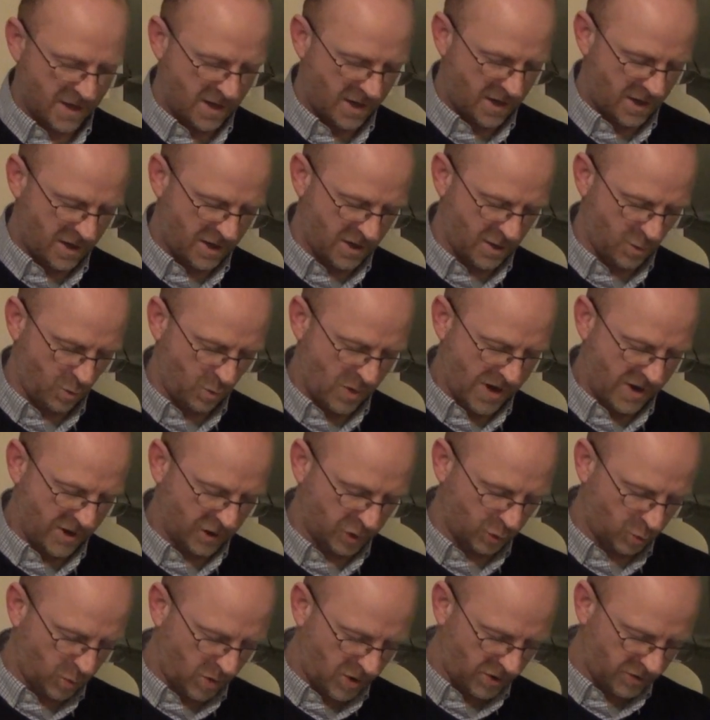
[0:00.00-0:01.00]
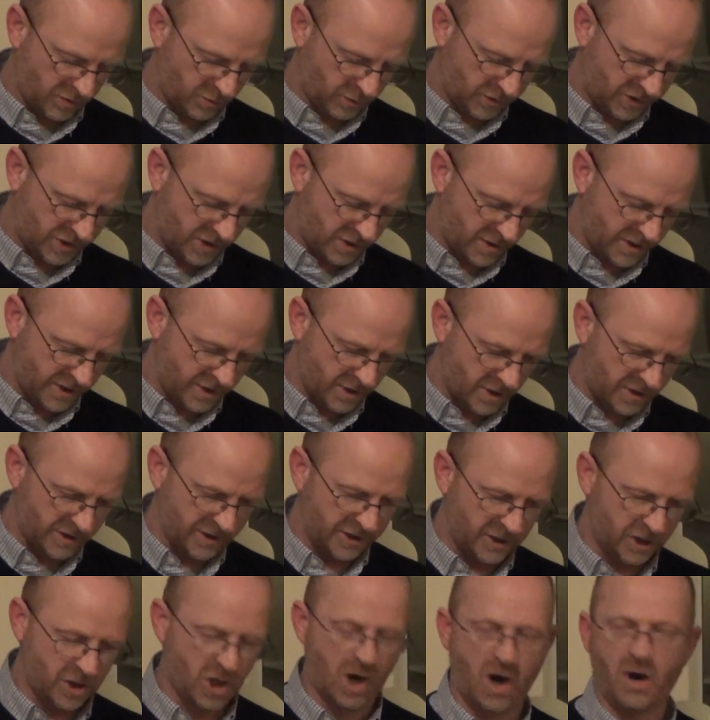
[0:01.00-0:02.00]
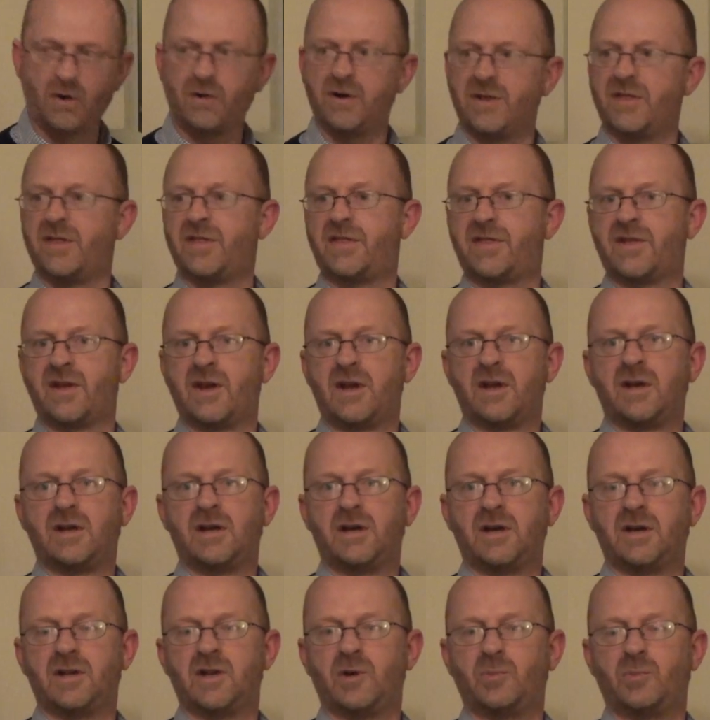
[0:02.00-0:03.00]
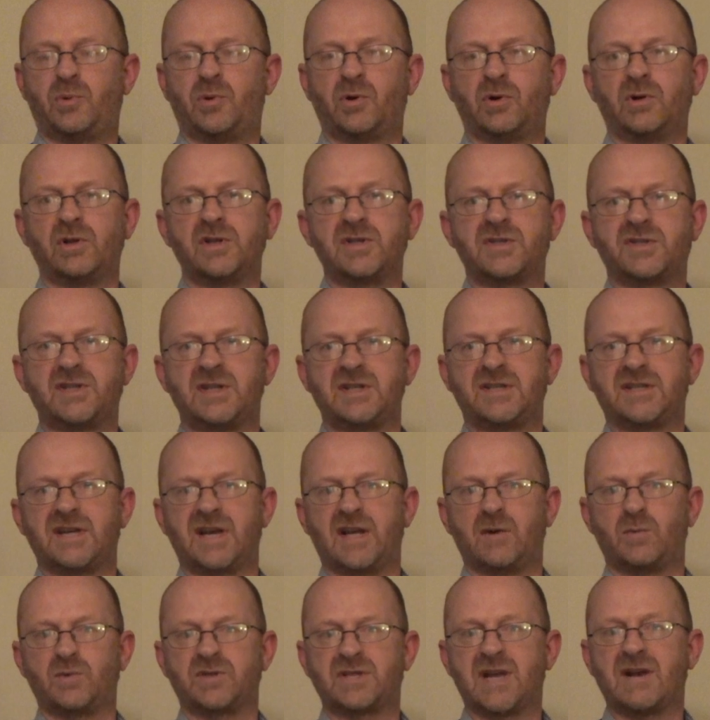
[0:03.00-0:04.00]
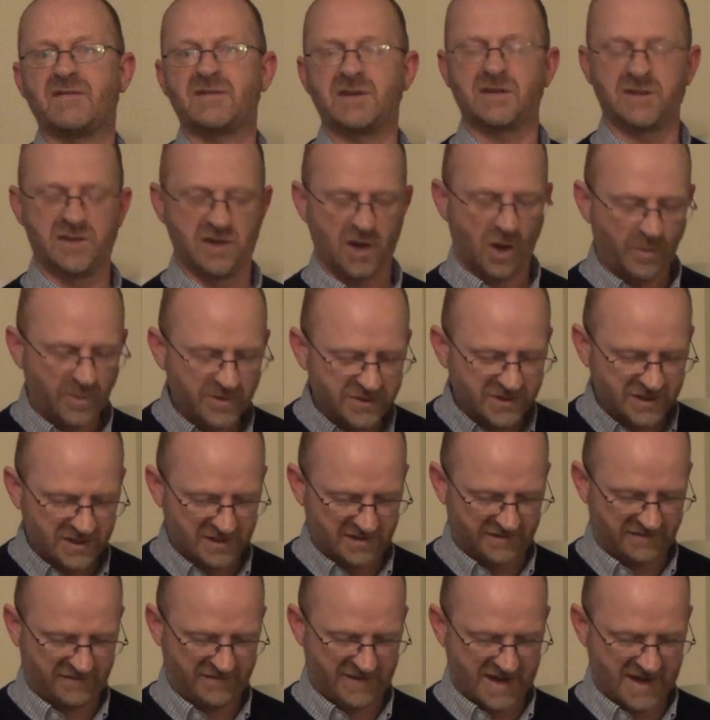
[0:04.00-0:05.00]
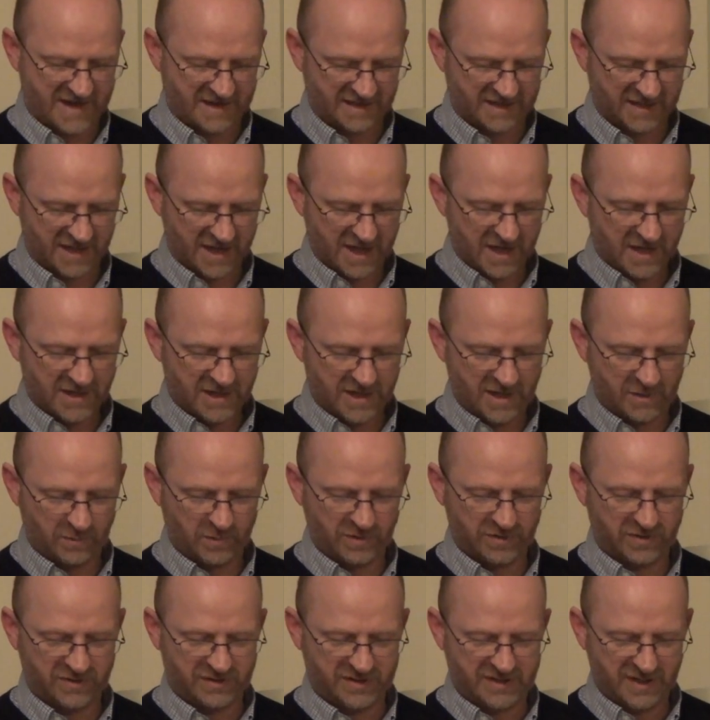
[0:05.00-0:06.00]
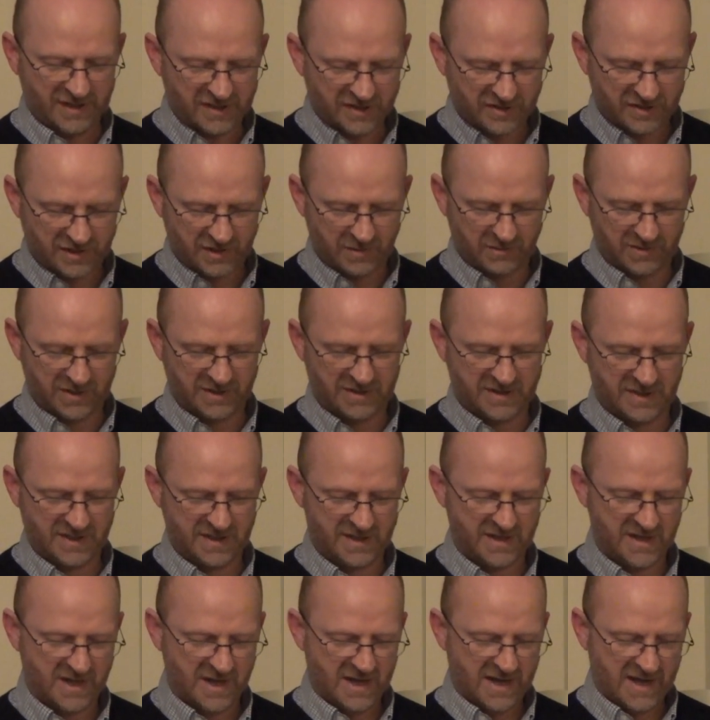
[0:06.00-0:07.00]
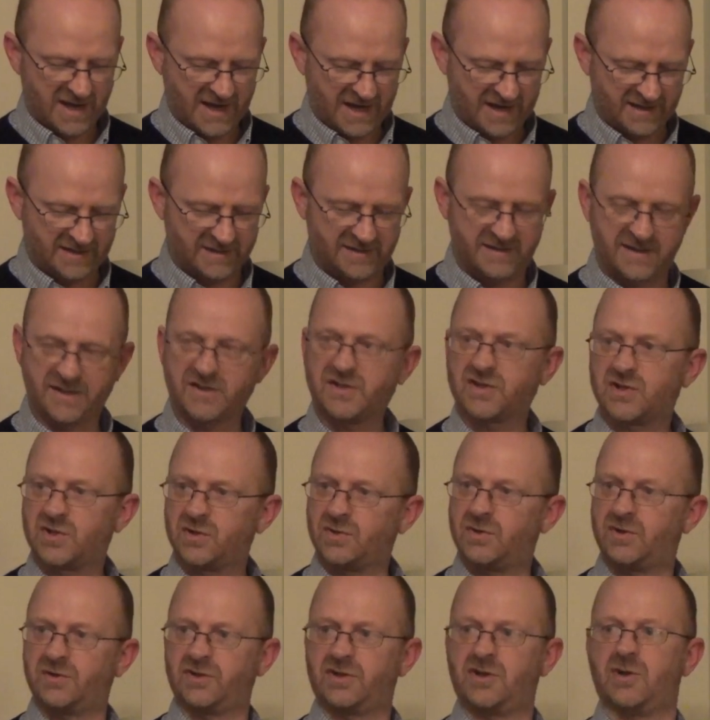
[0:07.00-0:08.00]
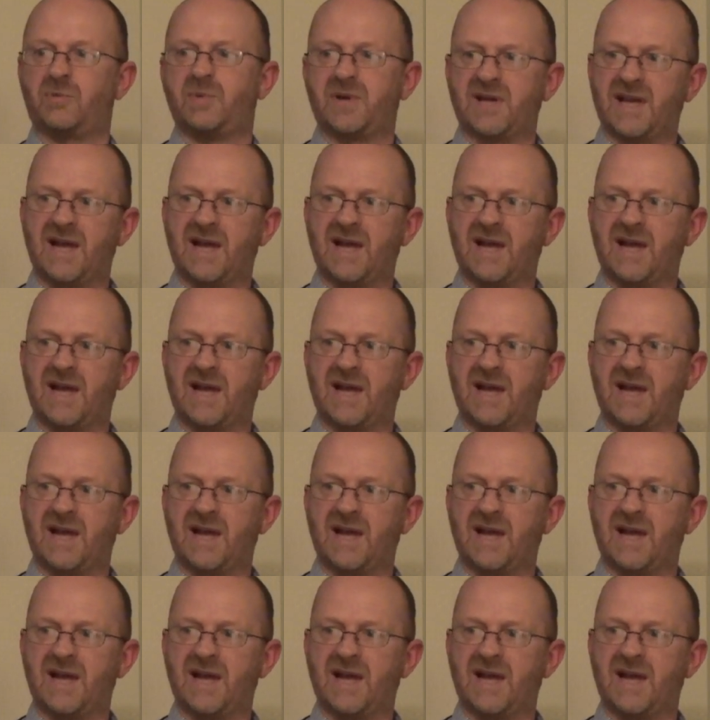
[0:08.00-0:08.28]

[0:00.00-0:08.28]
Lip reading: Whereas what was going on in Corinth, that Paul has detailed, was having the opposite effect. there was disunity and discord coming